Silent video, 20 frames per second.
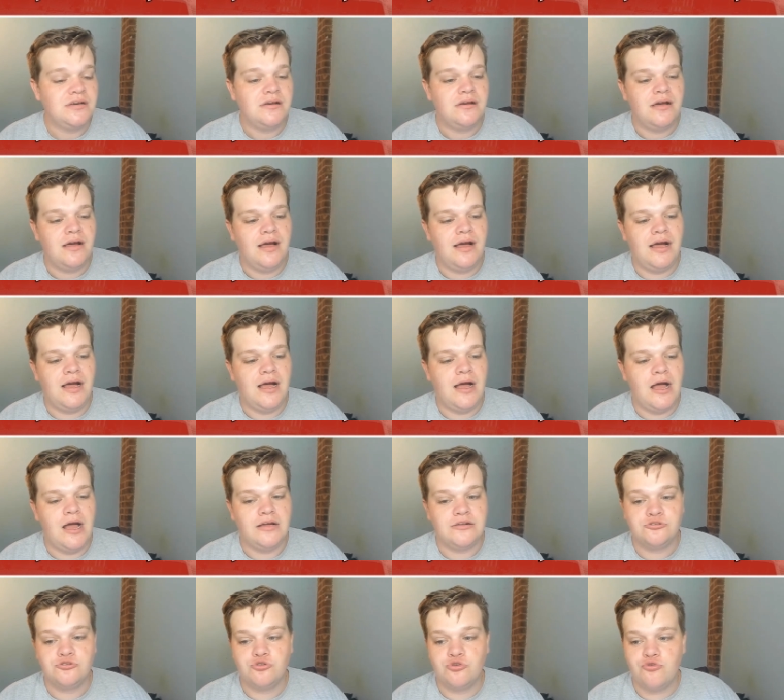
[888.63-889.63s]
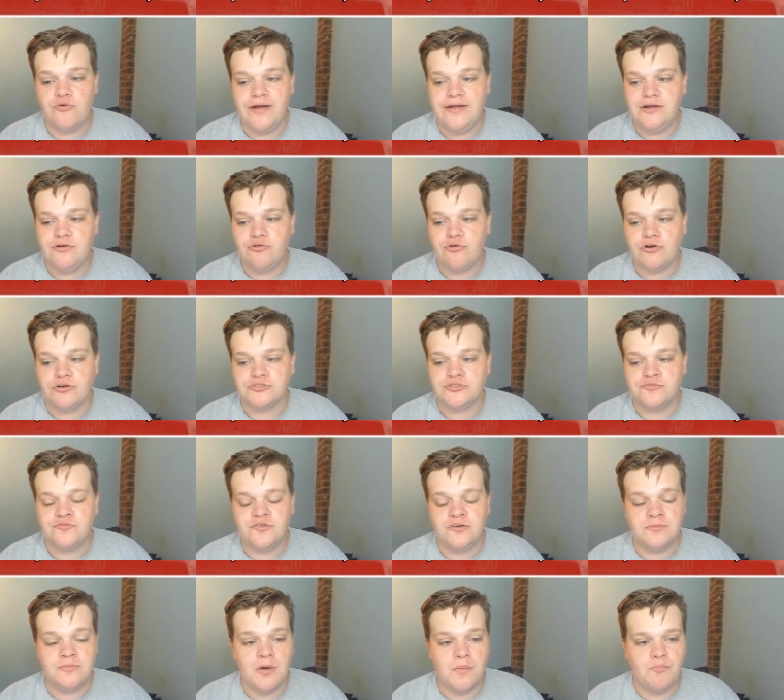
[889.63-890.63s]
a great cross
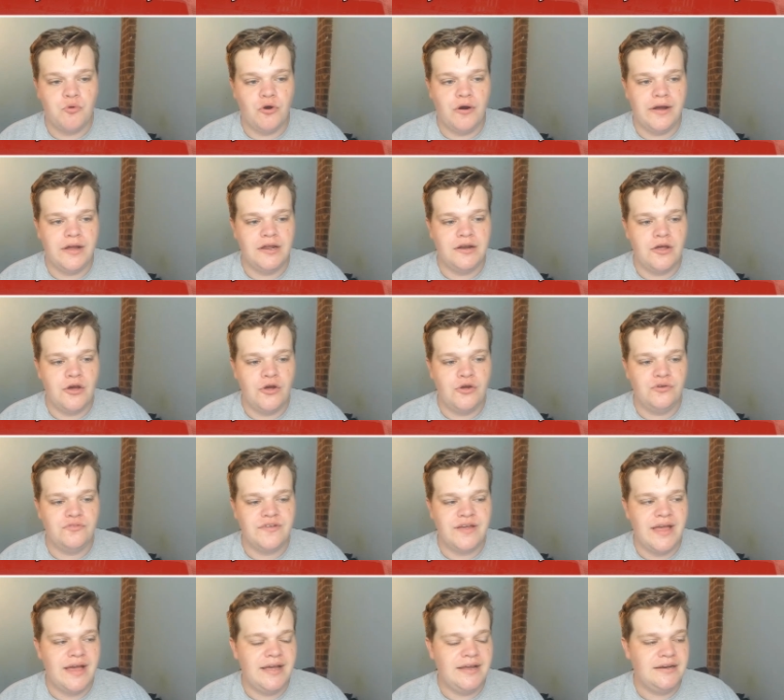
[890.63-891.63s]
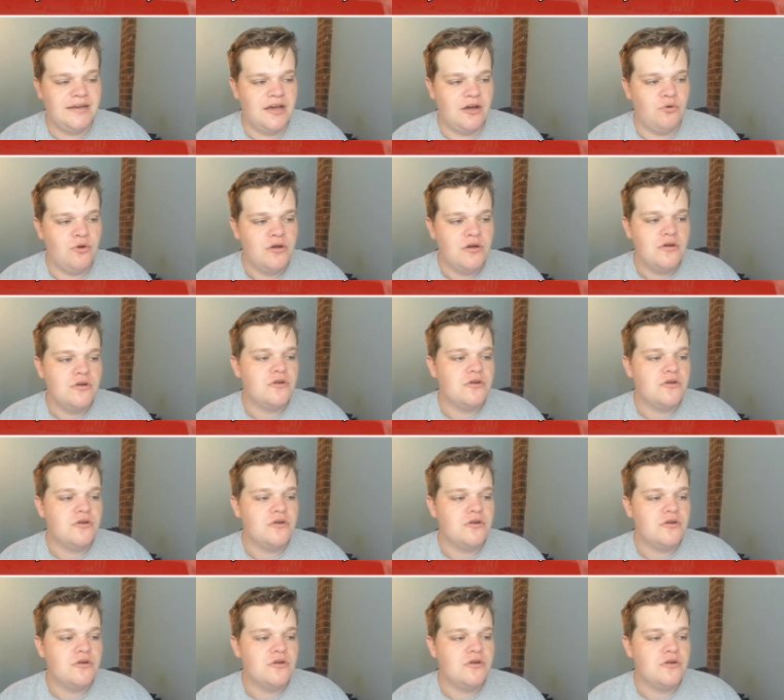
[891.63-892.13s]
from Brian Oviedo,